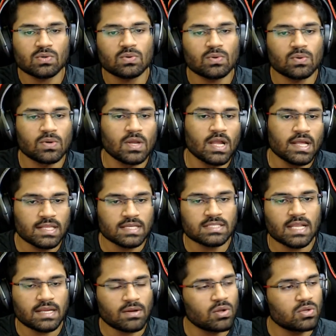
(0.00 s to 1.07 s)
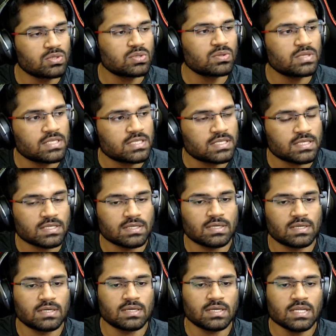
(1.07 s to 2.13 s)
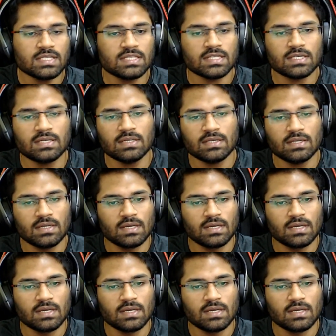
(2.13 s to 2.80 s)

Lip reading: So this line also is decent.